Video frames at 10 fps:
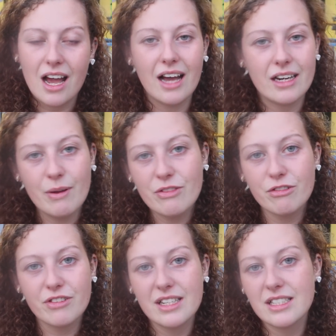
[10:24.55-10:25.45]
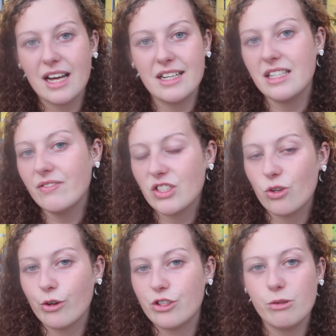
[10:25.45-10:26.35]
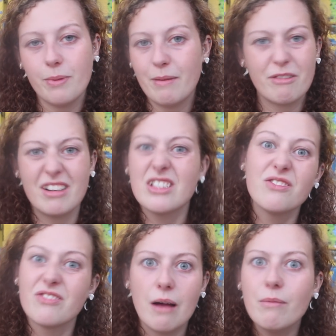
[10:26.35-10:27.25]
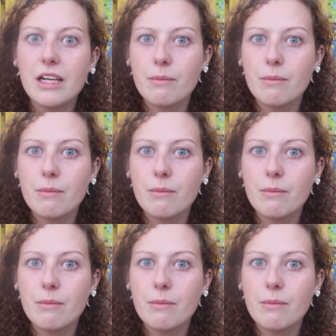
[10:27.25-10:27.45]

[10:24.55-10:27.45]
And I went through things that I didn't even talk to about my friends and family